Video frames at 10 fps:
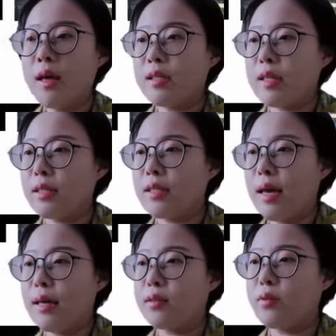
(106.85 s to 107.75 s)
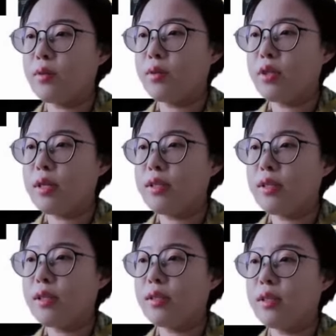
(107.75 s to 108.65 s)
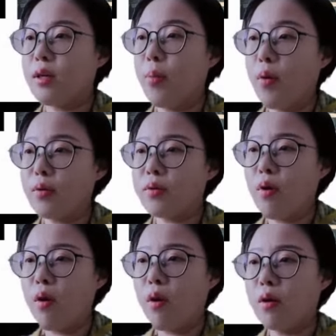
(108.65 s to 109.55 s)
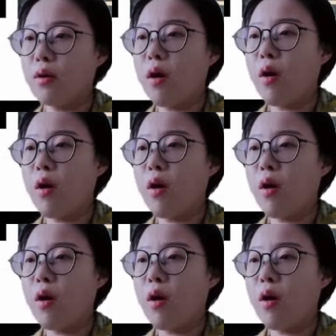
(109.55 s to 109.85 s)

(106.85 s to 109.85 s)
such as changing the pose or